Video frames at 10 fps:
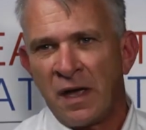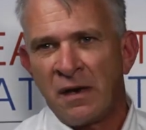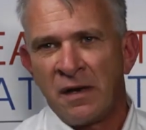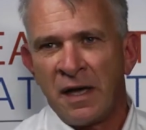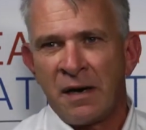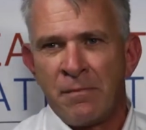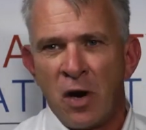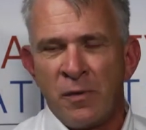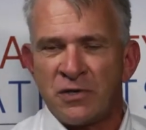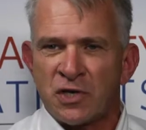in a
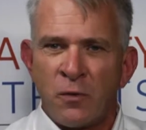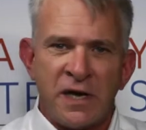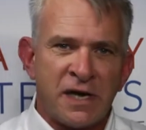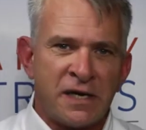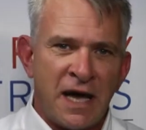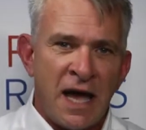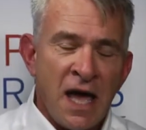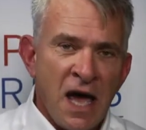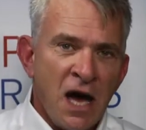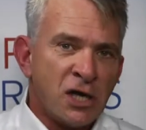moment so we can
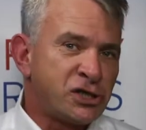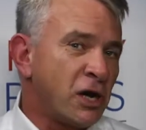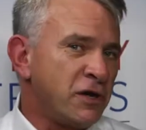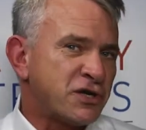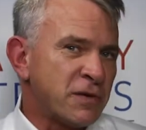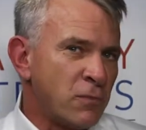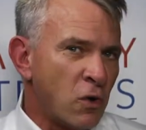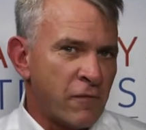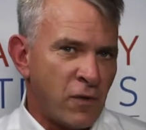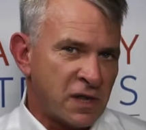show you some
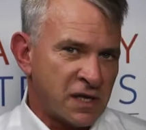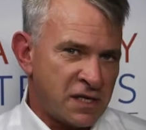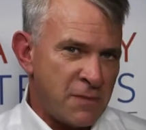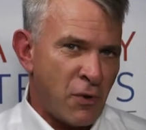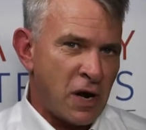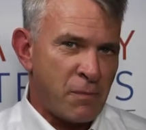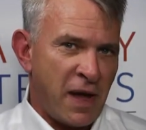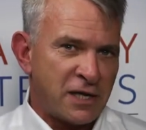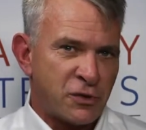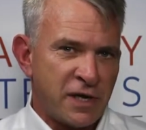more of what the Tea Party
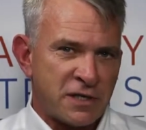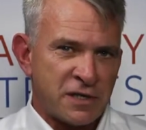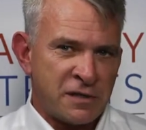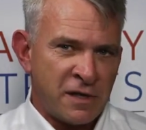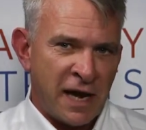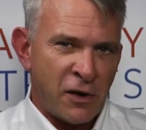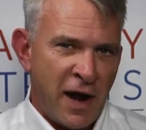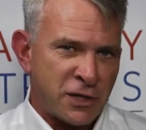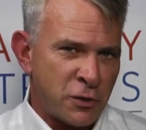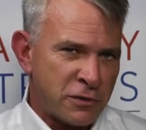Patriots and
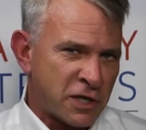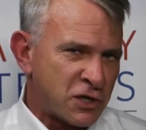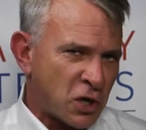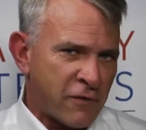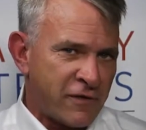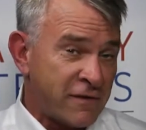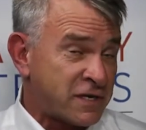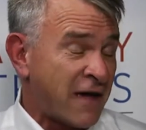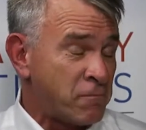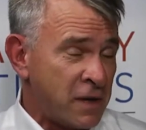grassroots conservatives
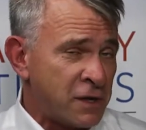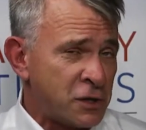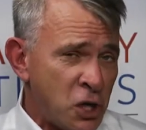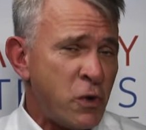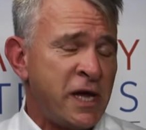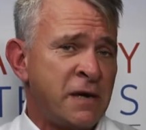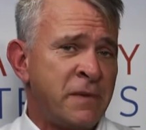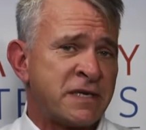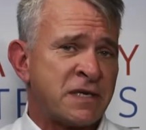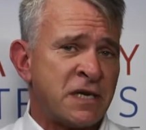have been doing in
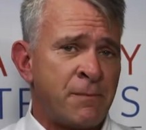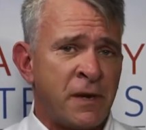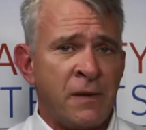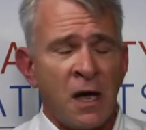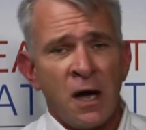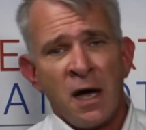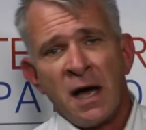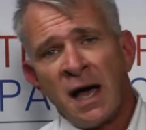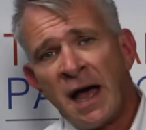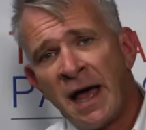Mississippi.
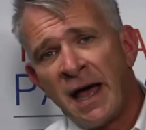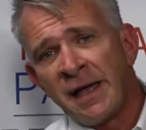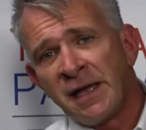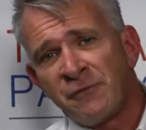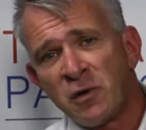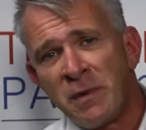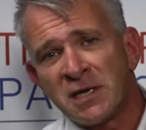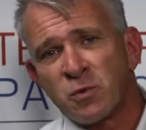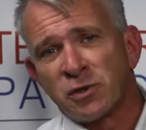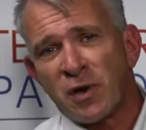In a few
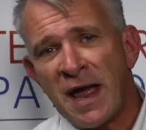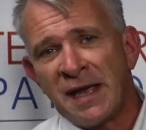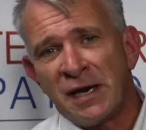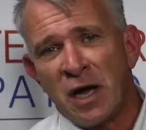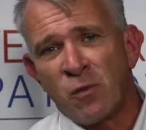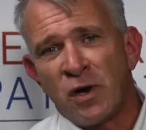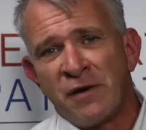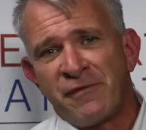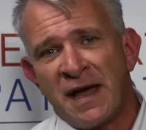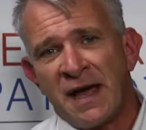minutes, we'll try and get on one
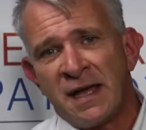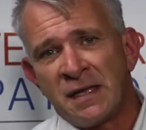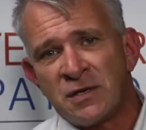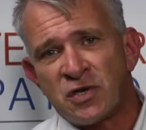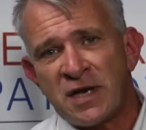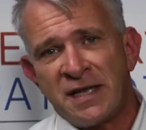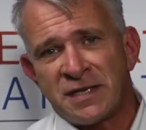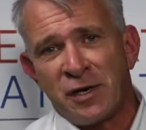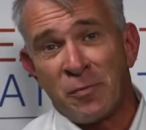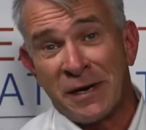of State
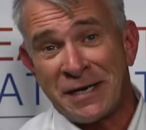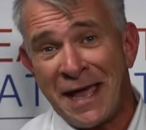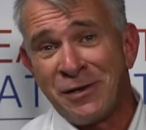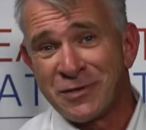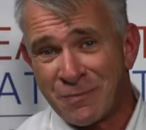Senator McDaniel's